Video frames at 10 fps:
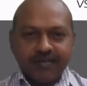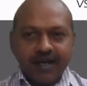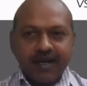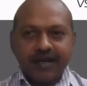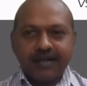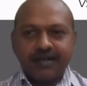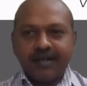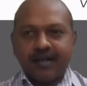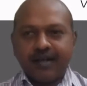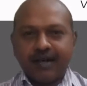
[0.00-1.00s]
and
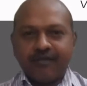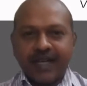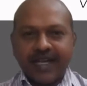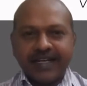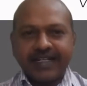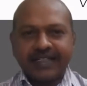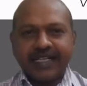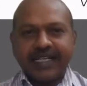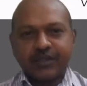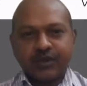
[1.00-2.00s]
where it
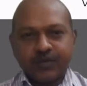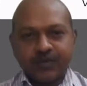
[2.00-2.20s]
leads to?